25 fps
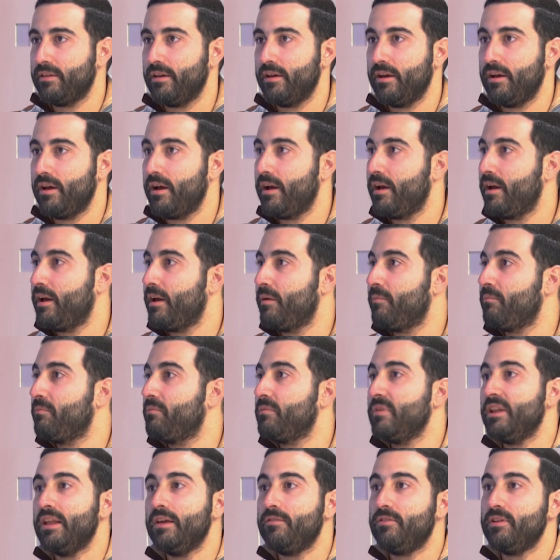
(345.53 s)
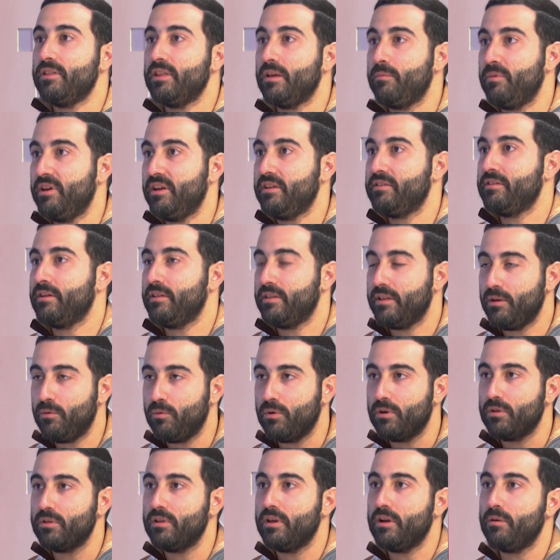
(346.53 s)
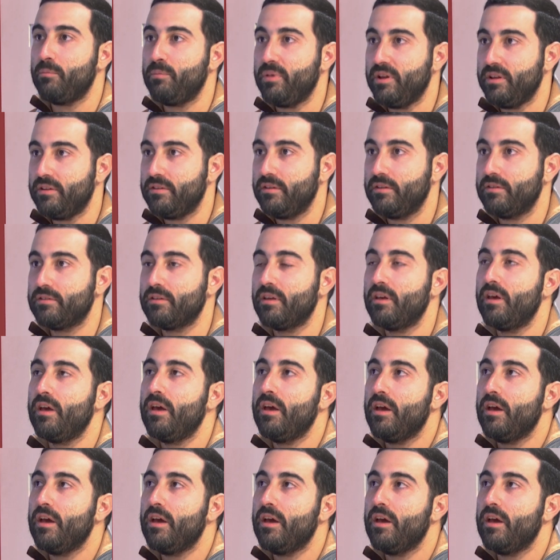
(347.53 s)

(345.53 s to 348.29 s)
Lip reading: live in the beach and they want their beaches